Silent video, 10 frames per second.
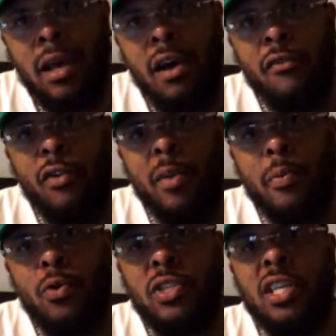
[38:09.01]
of what a
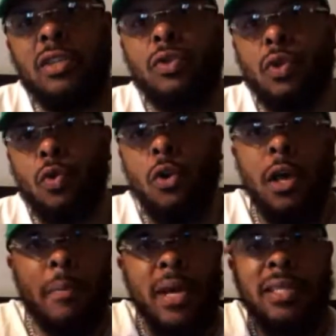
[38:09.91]
person can do
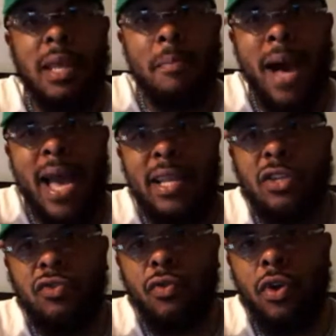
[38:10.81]
because their mind
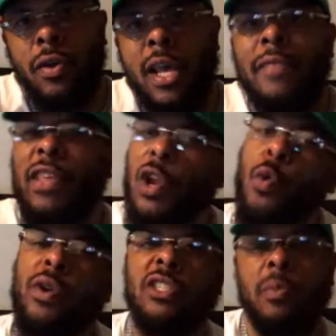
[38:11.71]
is strong. They
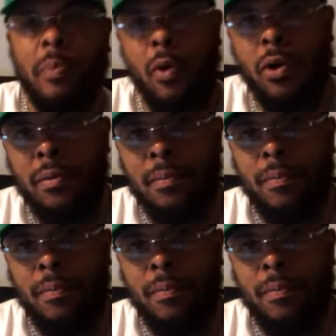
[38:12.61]
don't want to support.